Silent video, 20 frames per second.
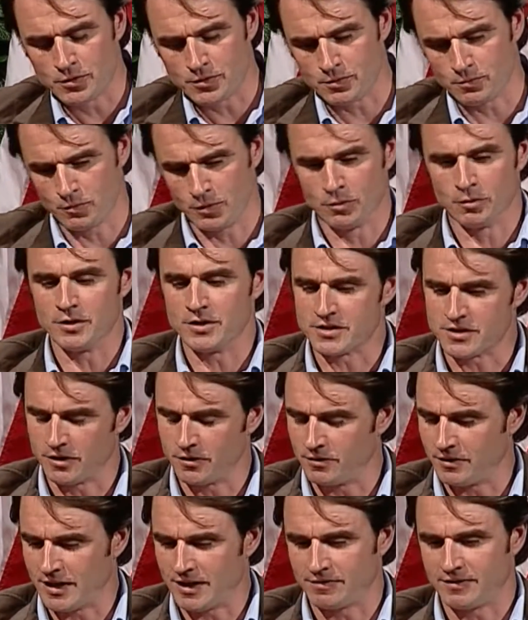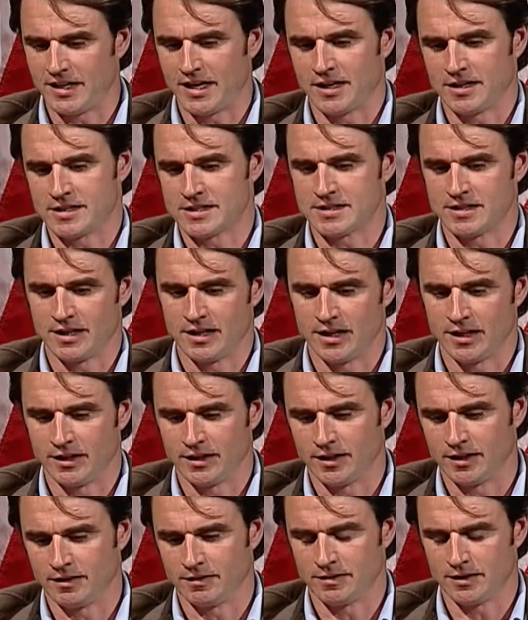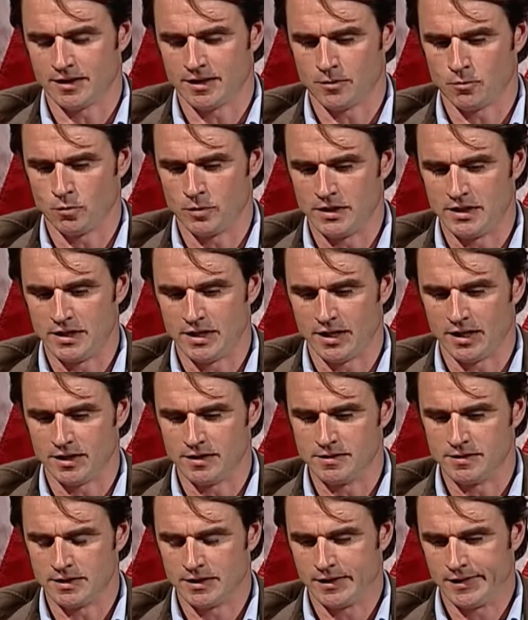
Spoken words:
were in southern Afghanistan, and we had